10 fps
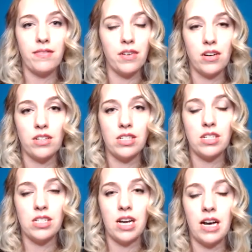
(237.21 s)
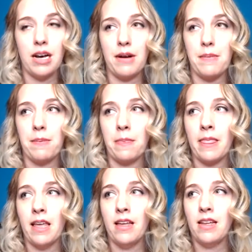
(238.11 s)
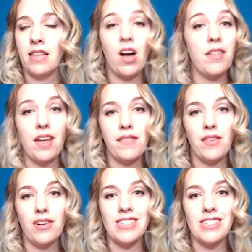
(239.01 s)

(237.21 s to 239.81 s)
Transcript: first on that first